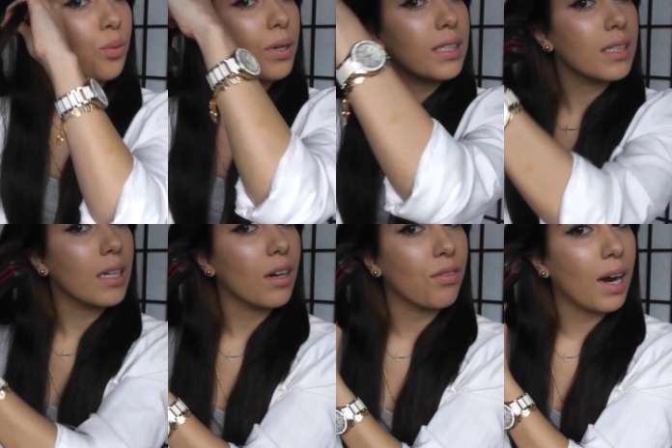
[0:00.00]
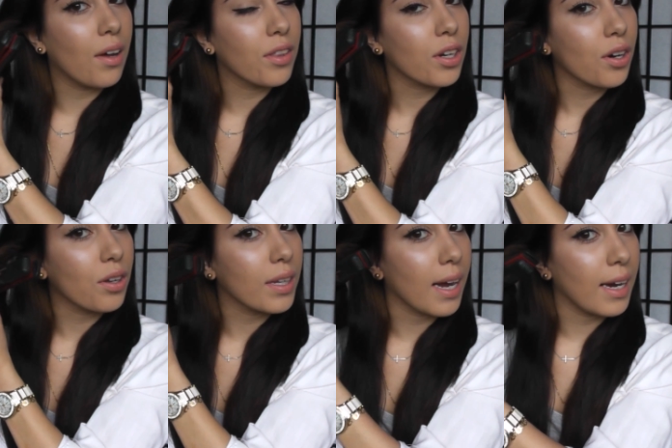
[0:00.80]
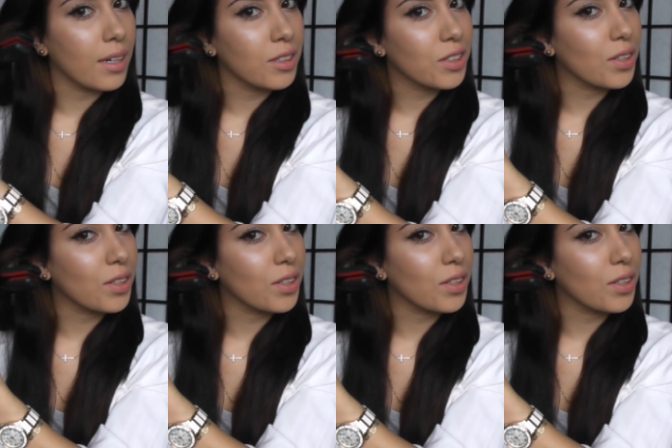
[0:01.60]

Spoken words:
twist it around the curling iron